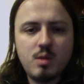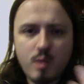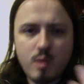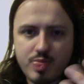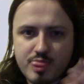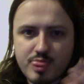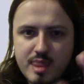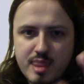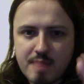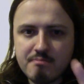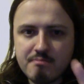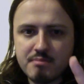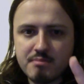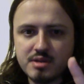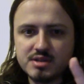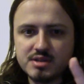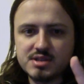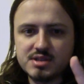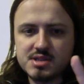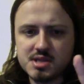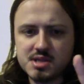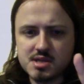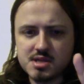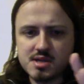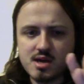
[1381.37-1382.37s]
numbers
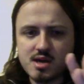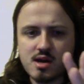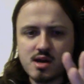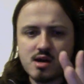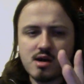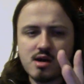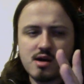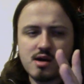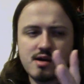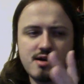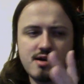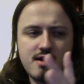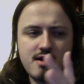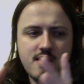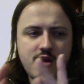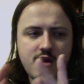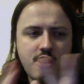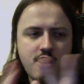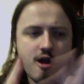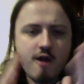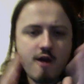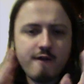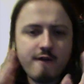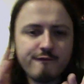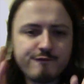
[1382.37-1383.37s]
that are
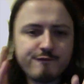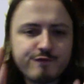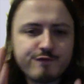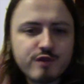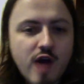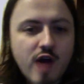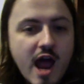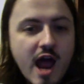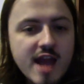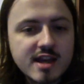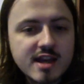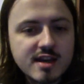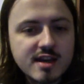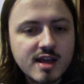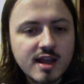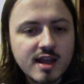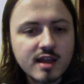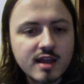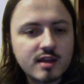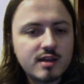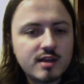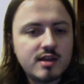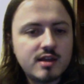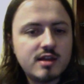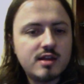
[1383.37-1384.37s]
frightening